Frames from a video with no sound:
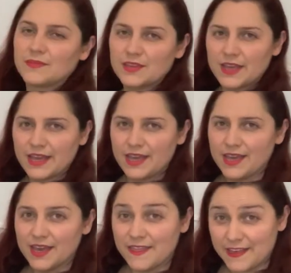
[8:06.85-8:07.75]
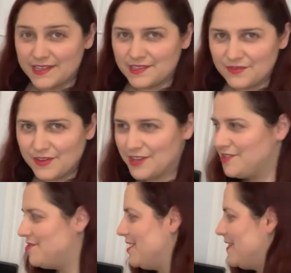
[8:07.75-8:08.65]
Okay, that's the
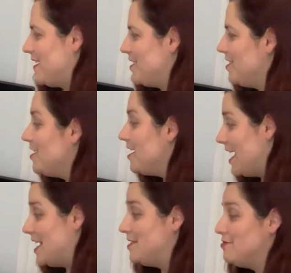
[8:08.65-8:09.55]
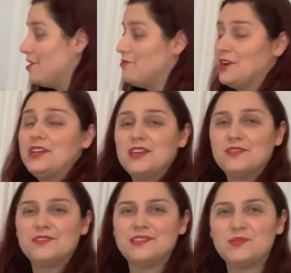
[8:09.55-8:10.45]
first trick, that as you are working
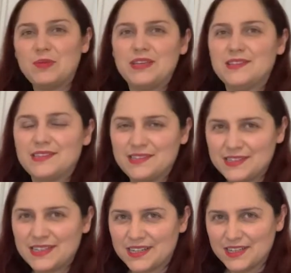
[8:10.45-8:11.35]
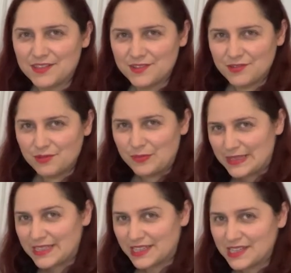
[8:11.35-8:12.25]
on this piece, it's a study, because you will be
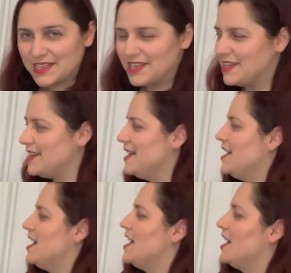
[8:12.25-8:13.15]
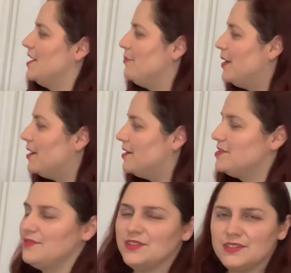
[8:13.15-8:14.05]
studying it, and part
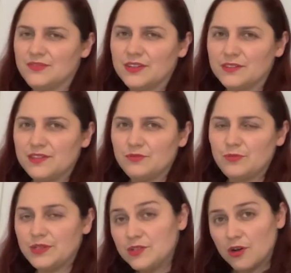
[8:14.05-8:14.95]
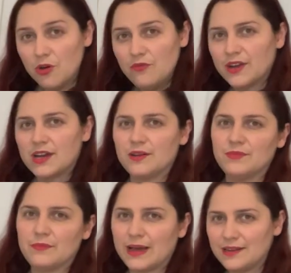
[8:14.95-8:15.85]
of your difficulty will be to overcome
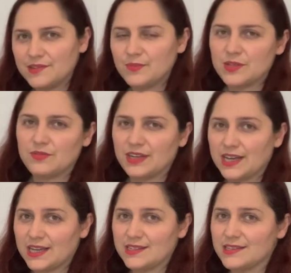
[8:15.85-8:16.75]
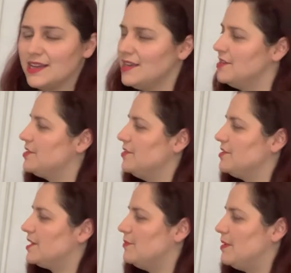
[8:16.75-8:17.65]
the balance between hands. So you
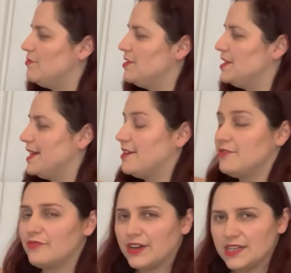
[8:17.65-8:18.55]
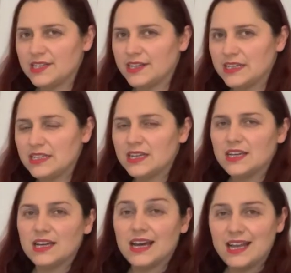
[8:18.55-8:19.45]
start by bringing out the right hand
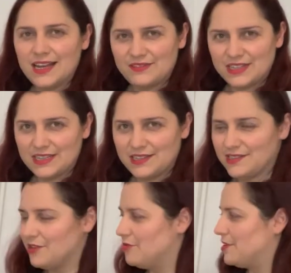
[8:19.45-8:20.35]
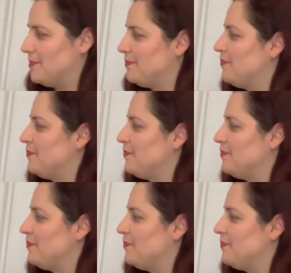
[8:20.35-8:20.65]
and left hand is lower.